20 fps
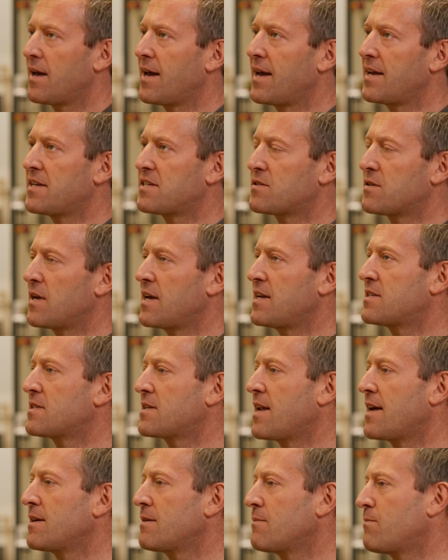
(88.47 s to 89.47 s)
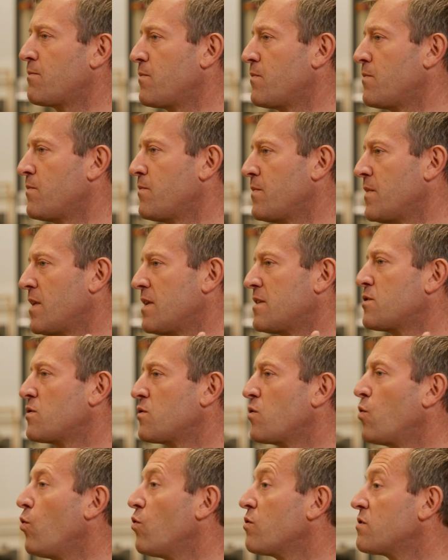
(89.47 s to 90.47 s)
it's like a
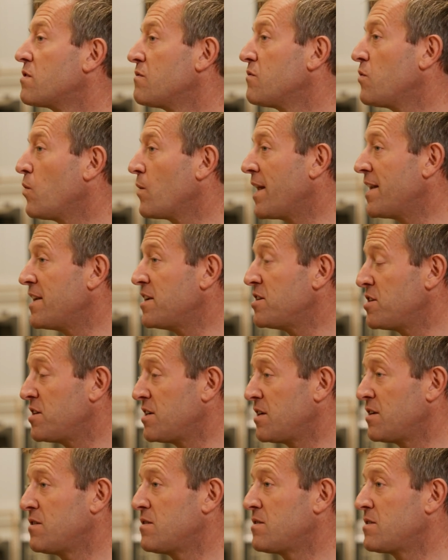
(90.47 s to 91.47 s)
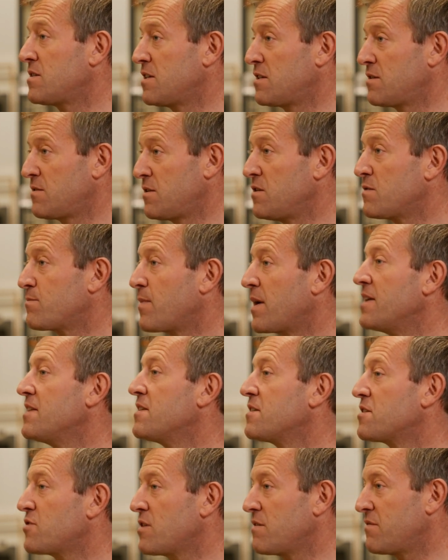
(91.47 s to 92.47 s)
quarter of all energy used is used by
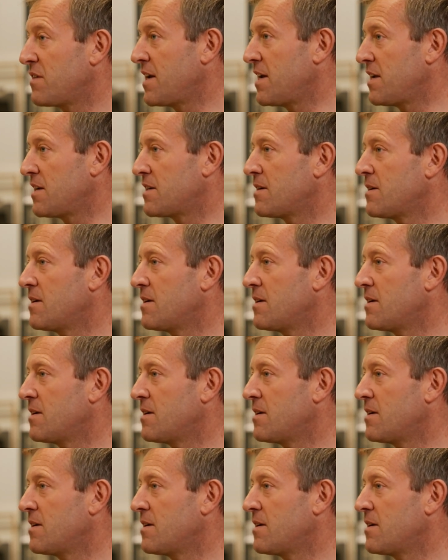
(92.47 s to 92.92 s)
industry for heat.